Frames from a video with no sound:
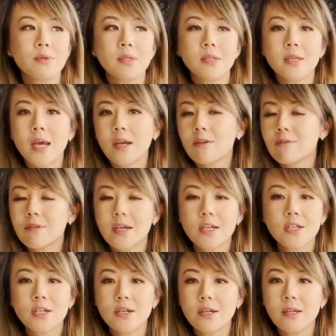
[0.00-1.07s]

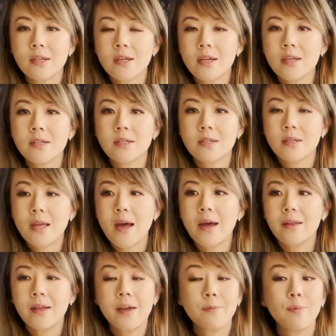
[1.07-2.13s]
decoration. Is
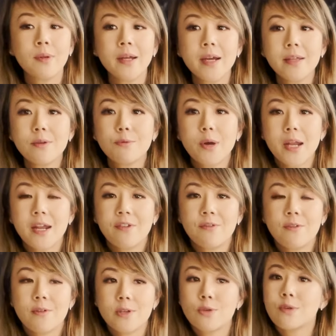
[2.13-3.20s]
that I planned a wedding
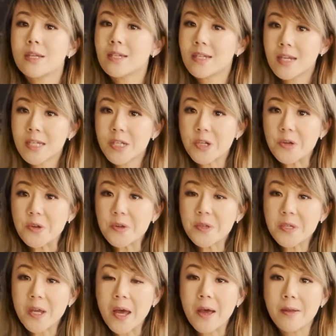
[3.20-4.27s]
for twin
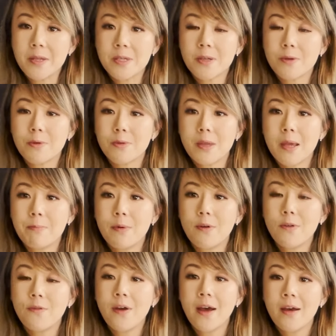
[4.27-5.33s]
sisters, and so they
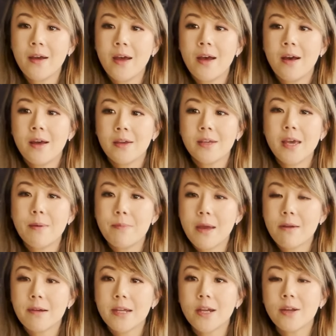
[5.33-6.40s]
both get
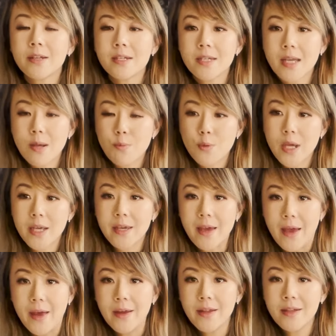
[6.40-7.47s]
married on the same
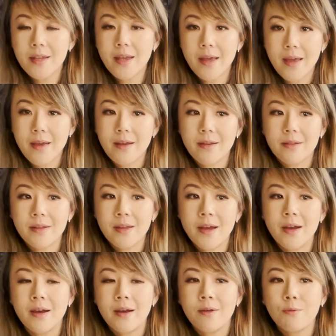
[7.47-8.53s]
weekend,
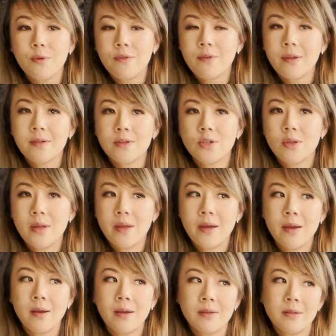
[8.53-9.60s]
and with
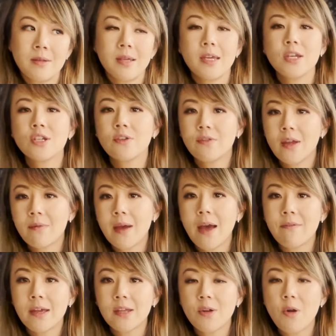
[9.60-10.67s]
each of them
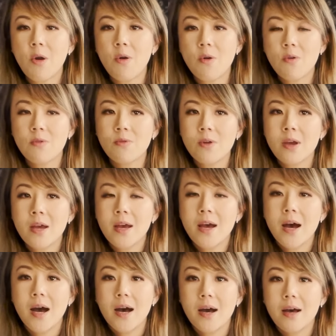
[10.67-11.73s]
having their own
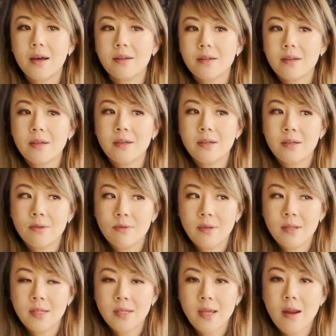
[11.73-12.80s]

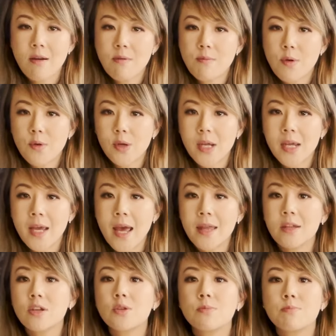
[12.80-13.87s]
ceremony
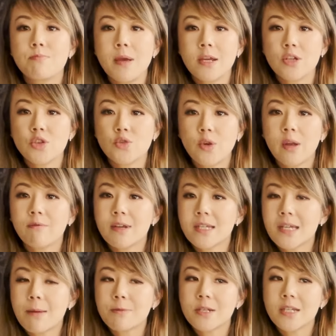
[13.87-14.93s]
and a big joint
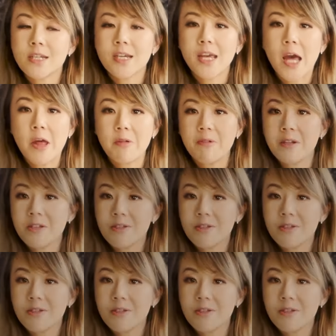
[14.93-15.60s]
reception together in